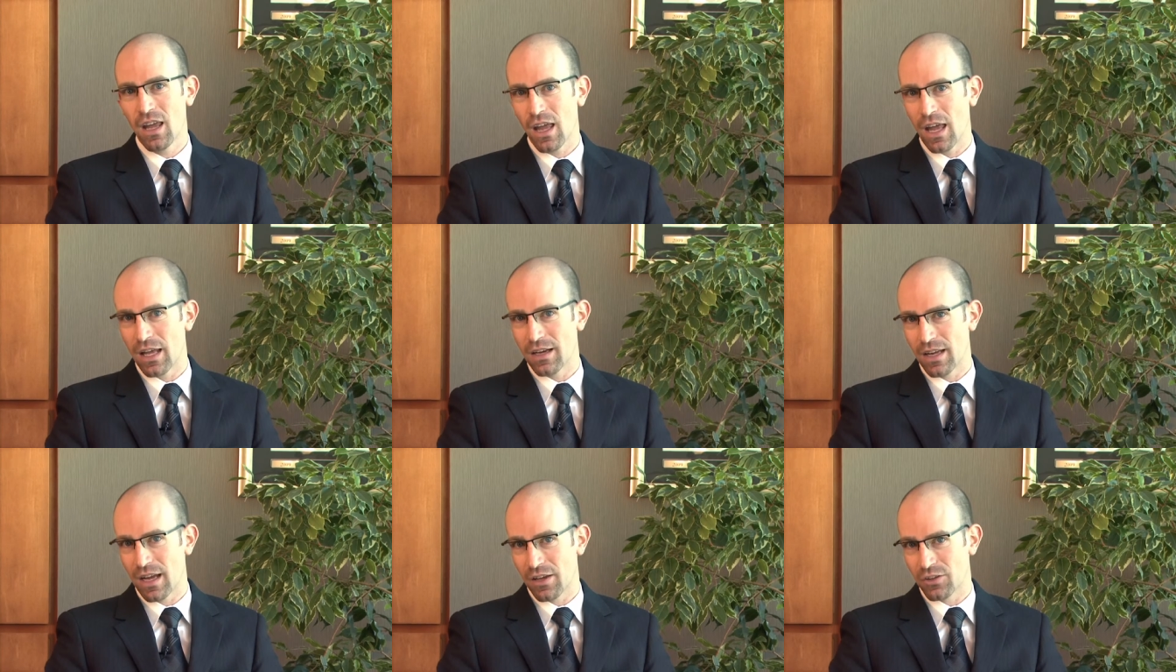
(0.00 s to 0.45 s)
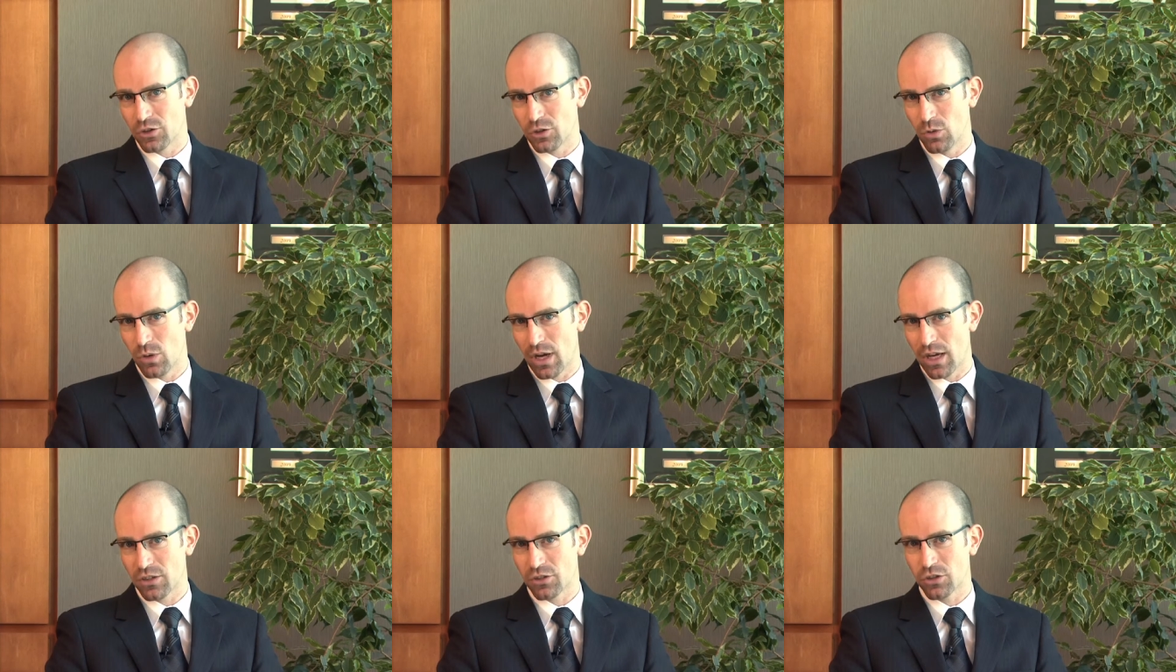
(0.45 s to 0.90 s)
And as
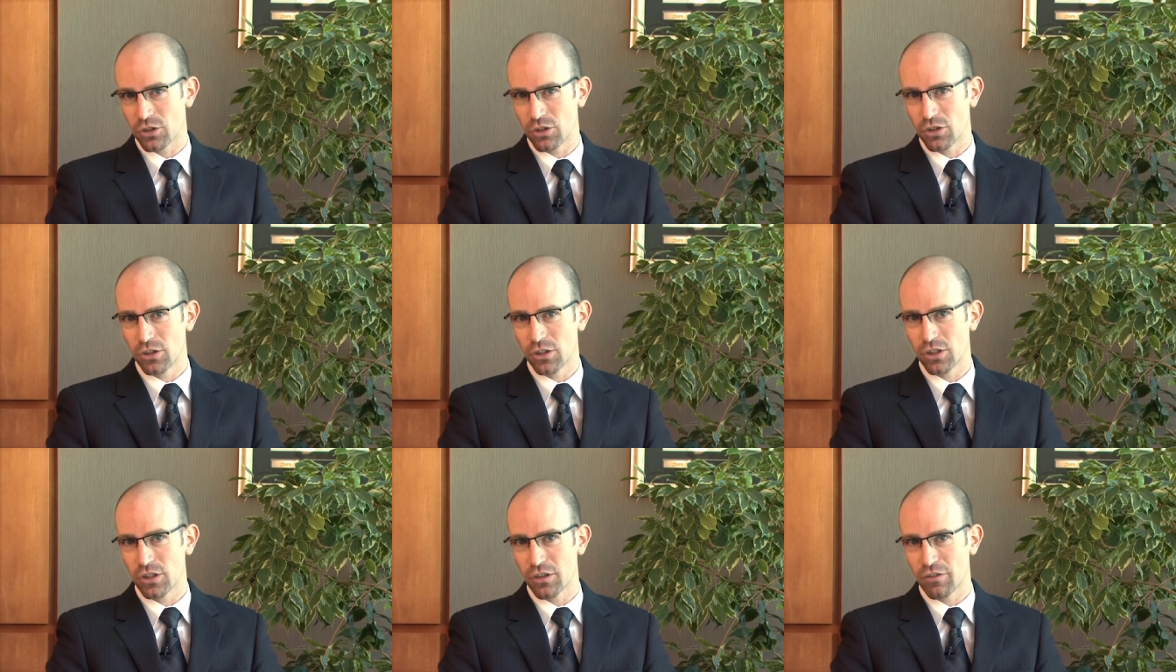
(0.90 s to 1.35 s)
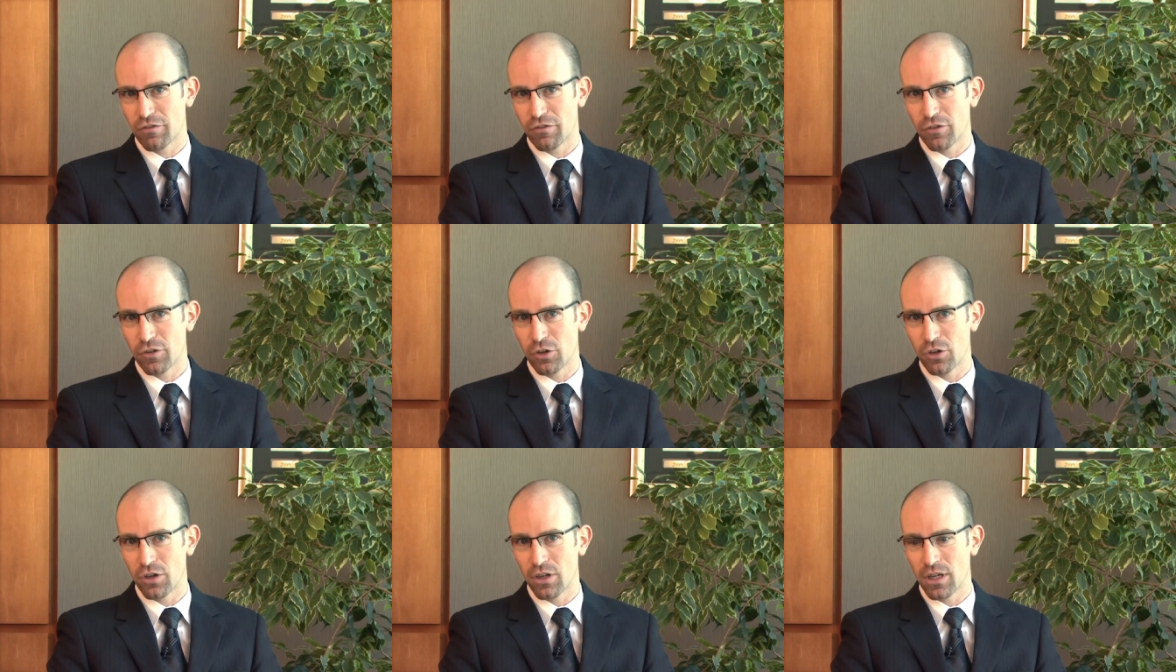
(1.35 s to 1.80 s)
you asked earlier,
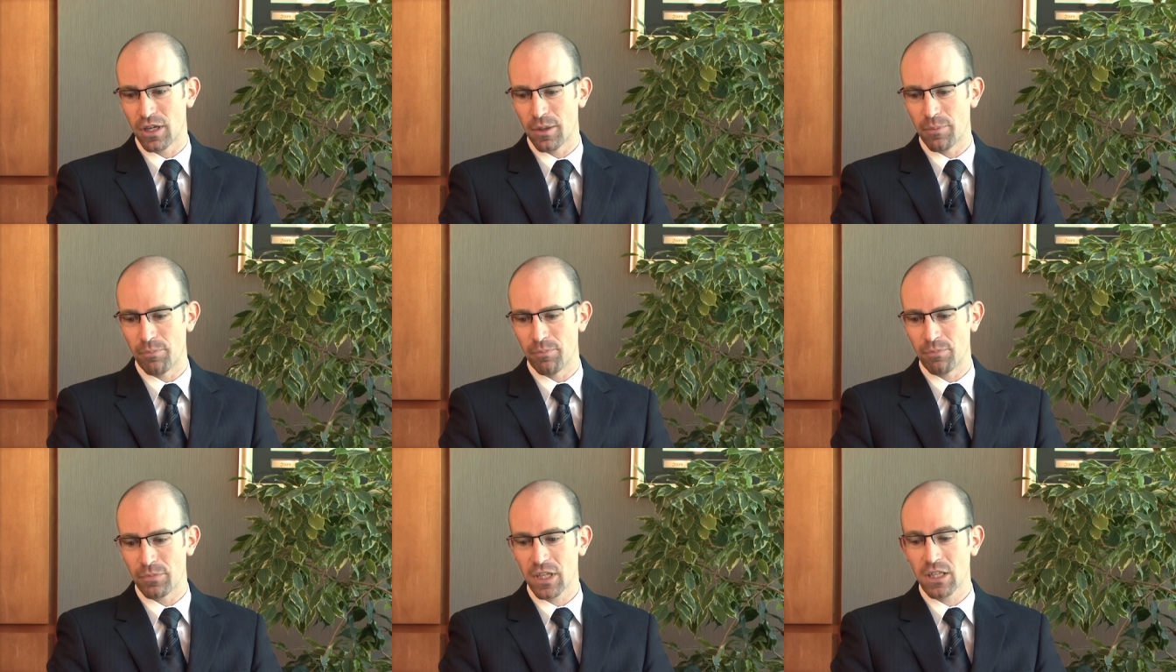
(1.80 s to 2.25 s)
for